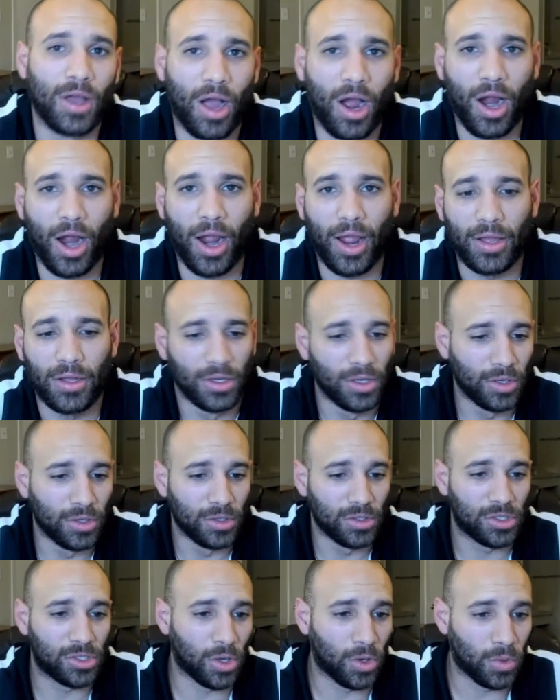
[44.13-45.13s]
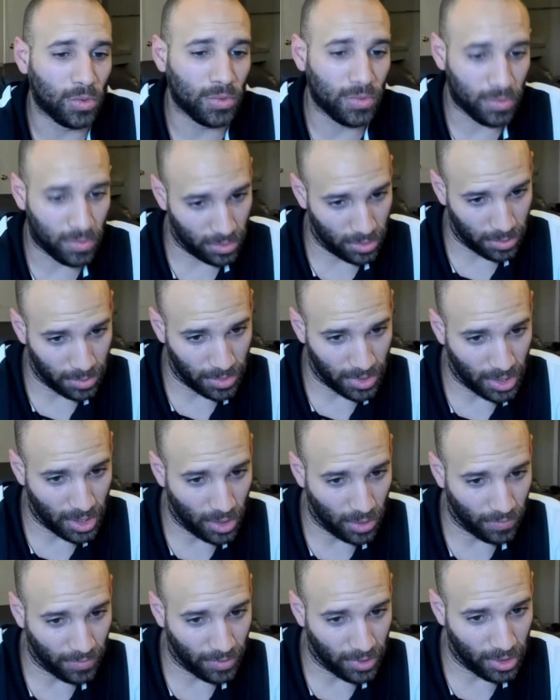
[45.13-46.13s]
All right, so let me get
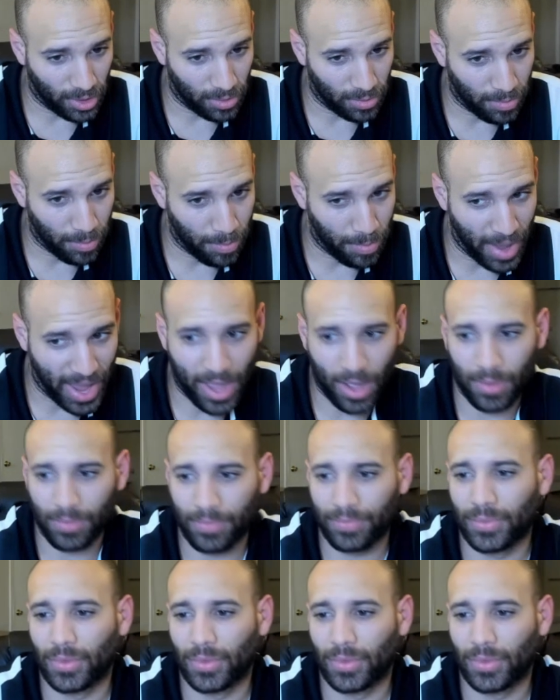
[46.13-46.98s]
over here. Bam.